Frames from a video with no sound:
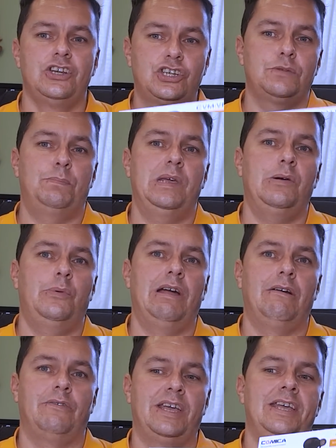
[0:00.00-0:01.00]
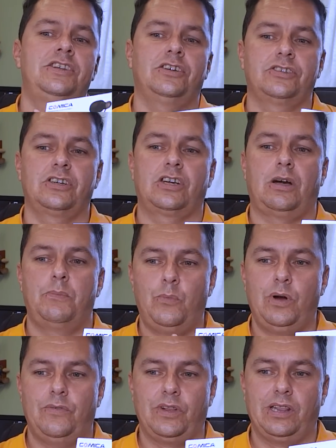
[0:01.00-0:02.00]
Just be aware of it. It doesn't come
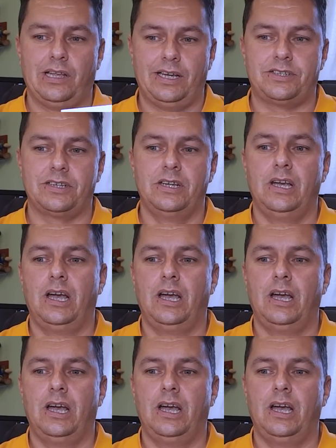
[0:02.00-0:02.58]
with a light.